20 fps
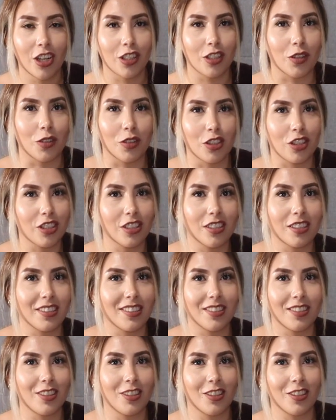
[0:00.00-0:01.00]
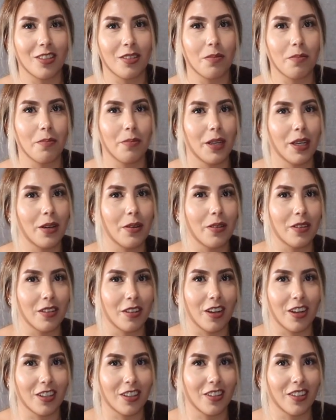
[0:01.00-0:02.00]
Don't just pick one
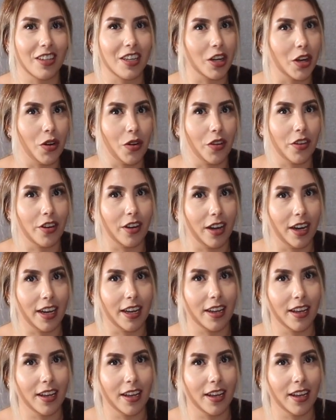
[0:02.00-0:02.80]
doctor and go there. Like